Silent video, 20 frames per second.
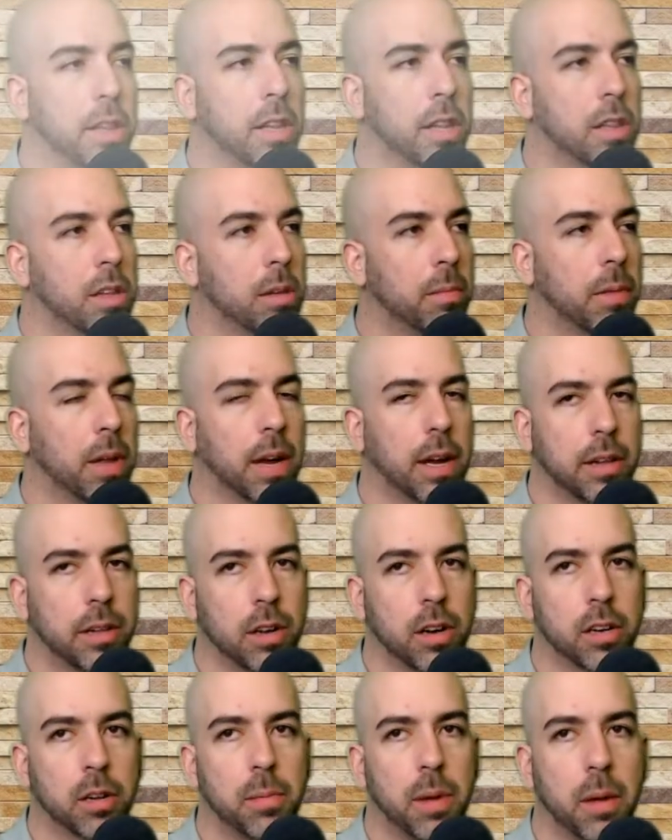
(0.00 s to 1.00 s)
system like I
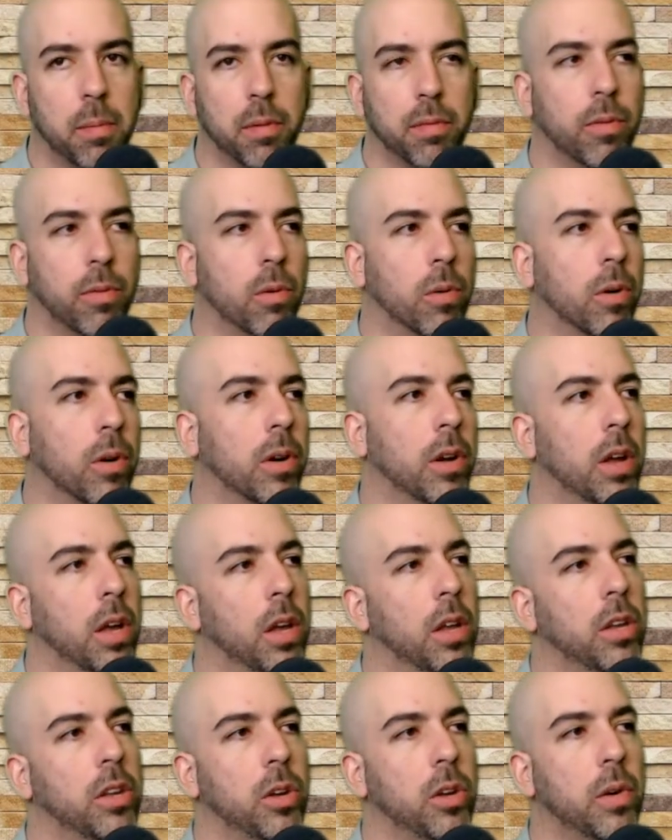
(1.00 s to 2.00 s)
talked about before,
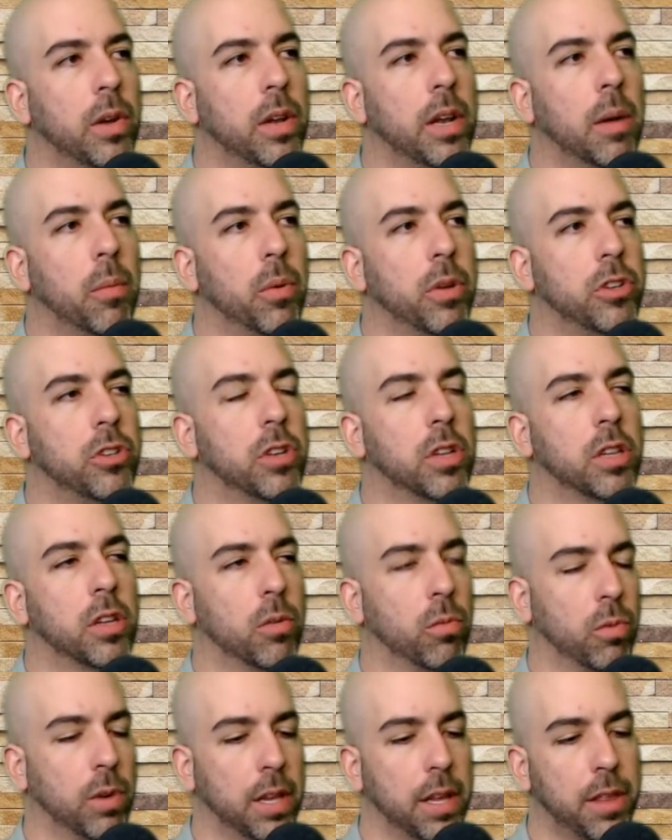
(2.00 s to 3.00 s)
you end up with just
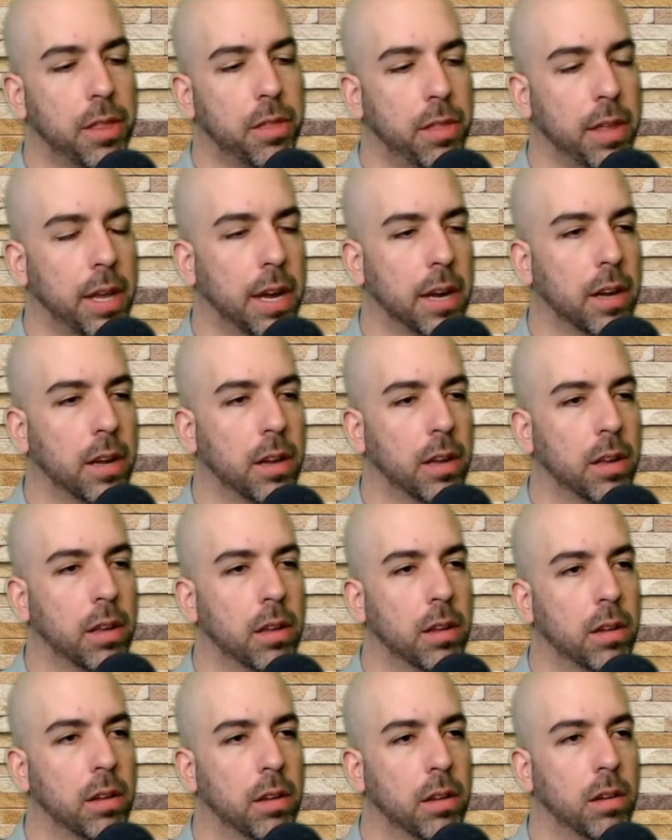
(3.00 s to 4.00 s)
a really thick
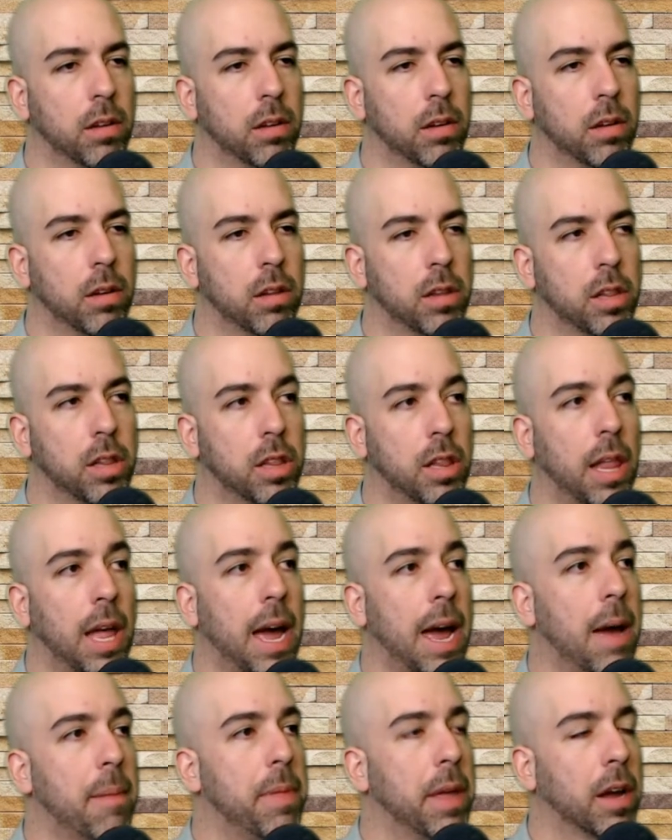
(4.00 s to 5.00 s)

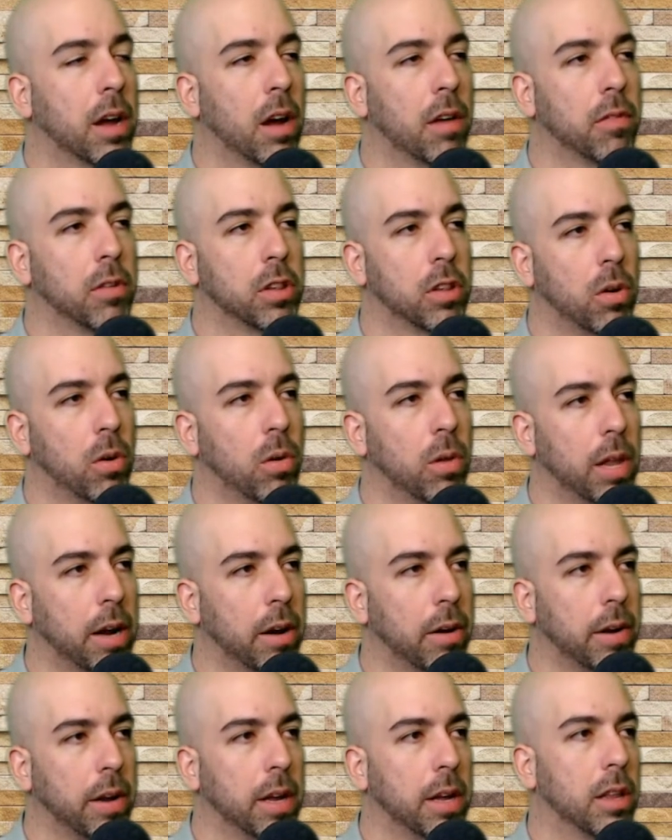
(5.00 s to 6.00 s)
slab that covers the whole
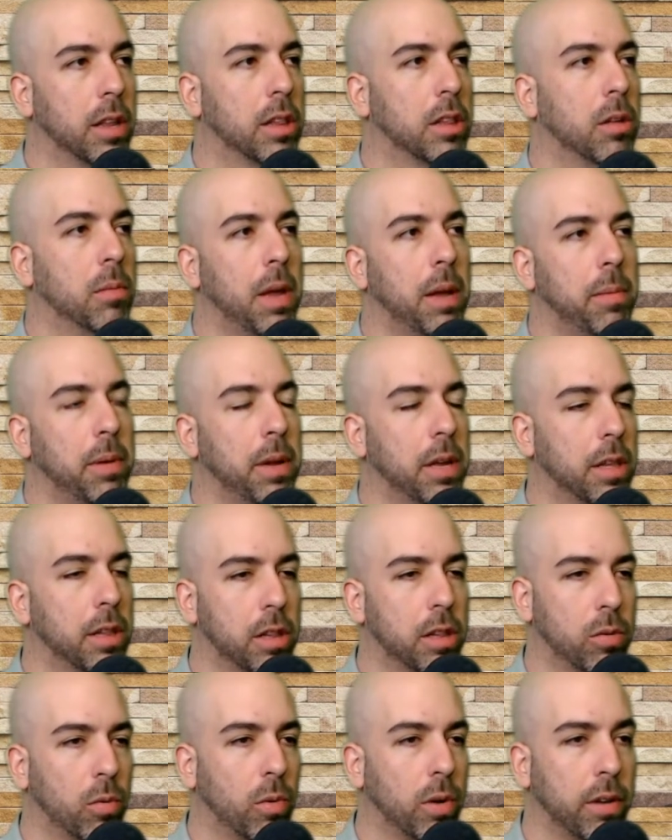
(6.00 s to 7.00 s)
area. So maybe
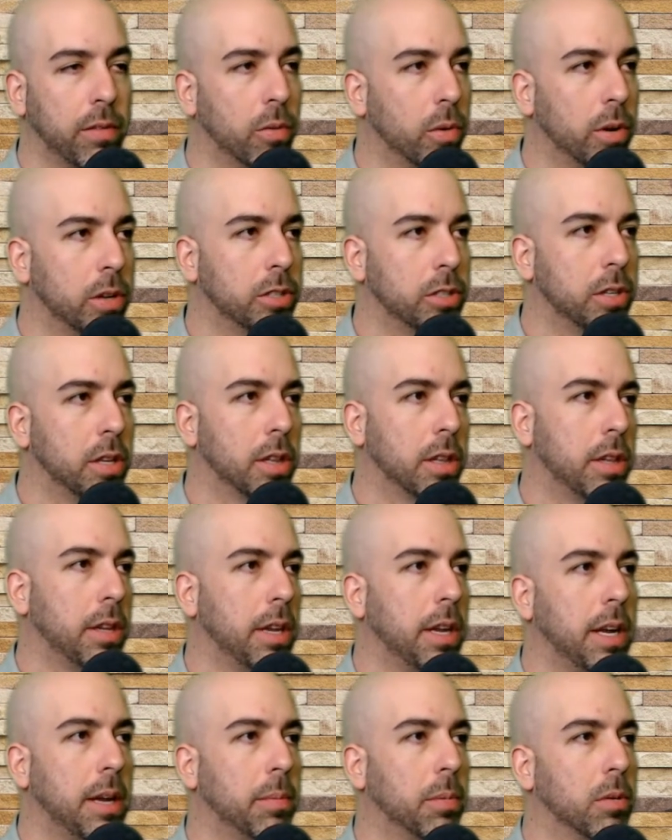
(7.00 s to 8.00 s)
it's 24 inches
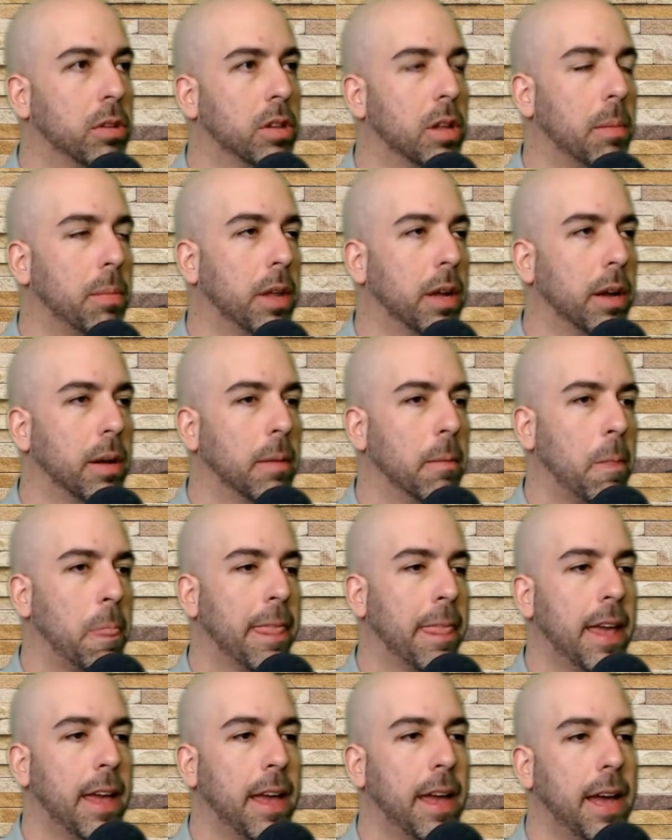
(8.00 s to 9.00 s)
deep or something,
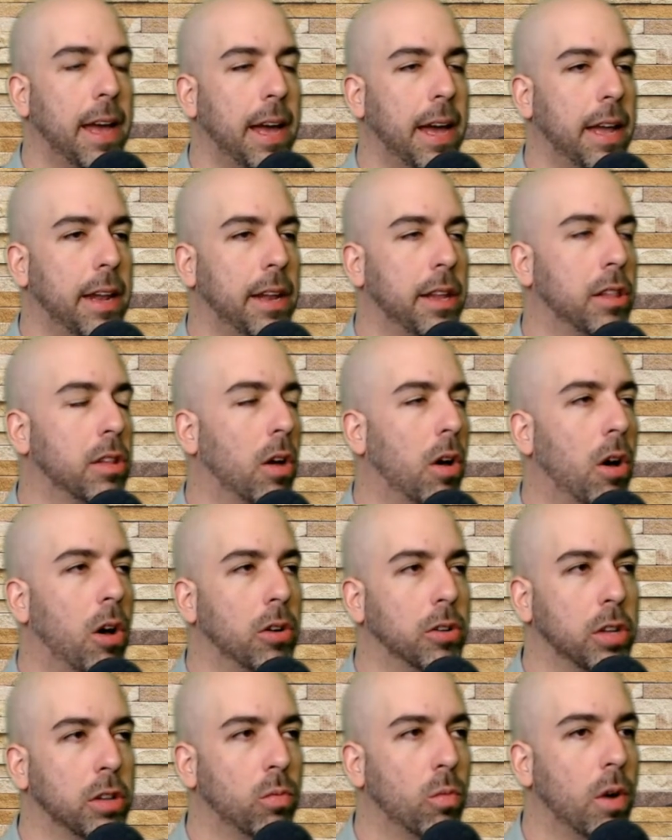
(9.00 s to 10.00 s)
and it's
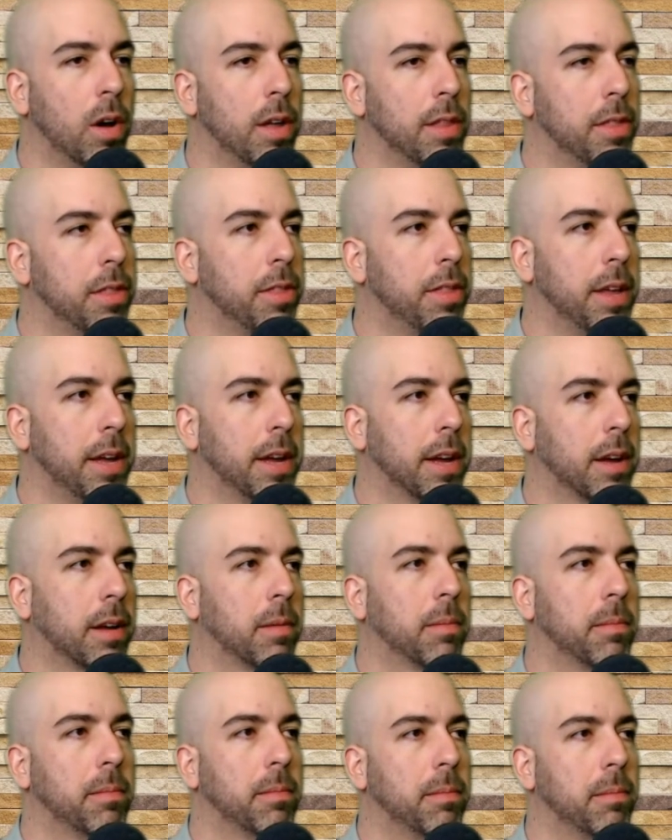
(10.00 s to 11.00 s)
all this one
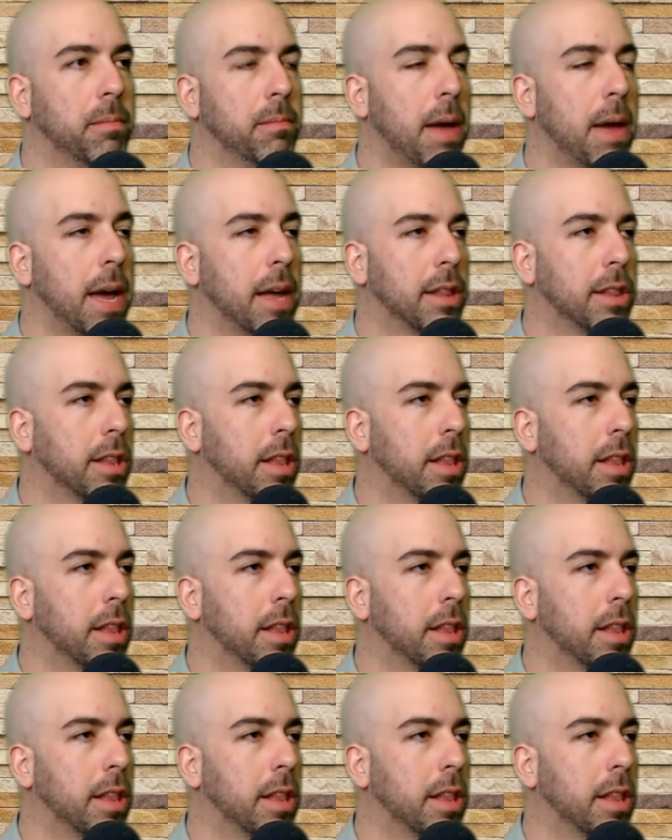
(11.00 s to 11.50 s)
thick mat